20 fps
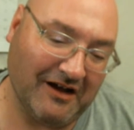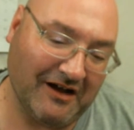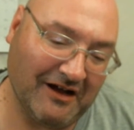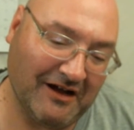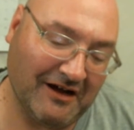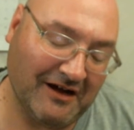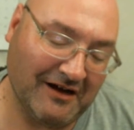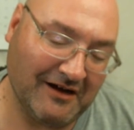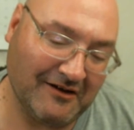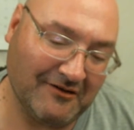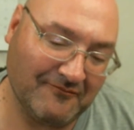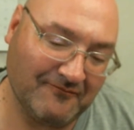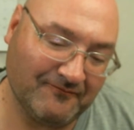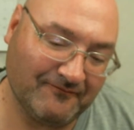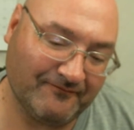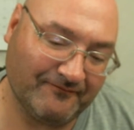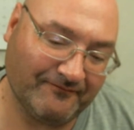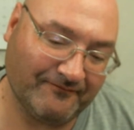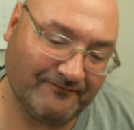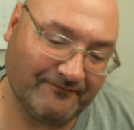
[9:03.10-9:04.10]
Um,
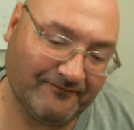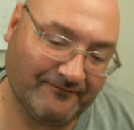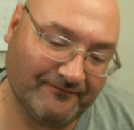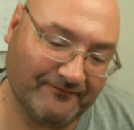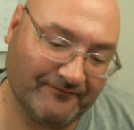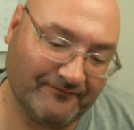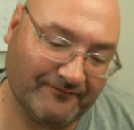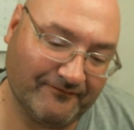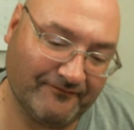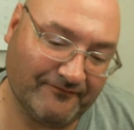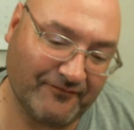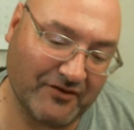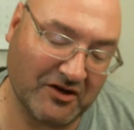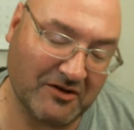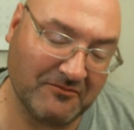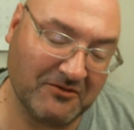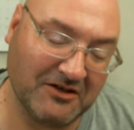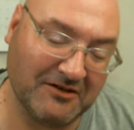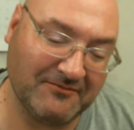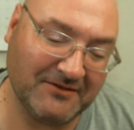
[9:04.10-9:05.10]
but
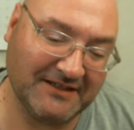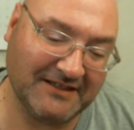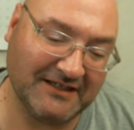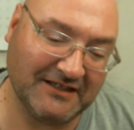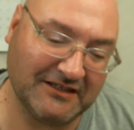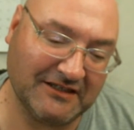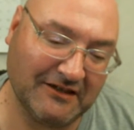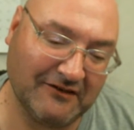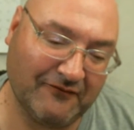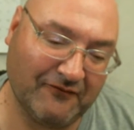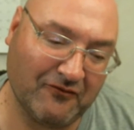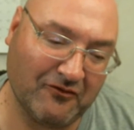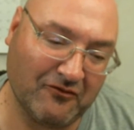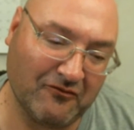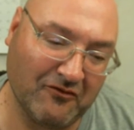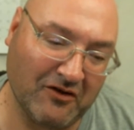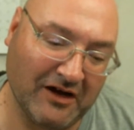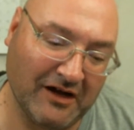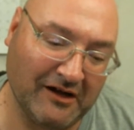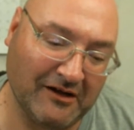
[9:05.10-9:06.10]
I'm gonna be distant for
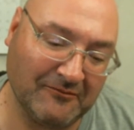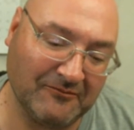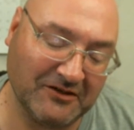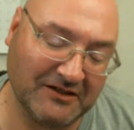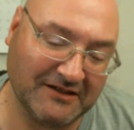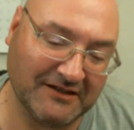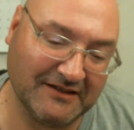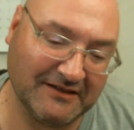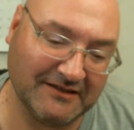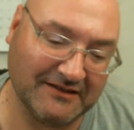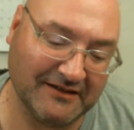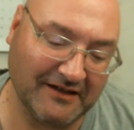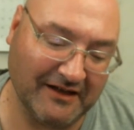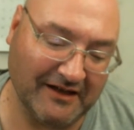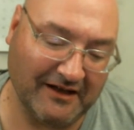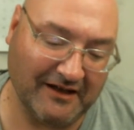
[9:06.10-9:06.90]
a while because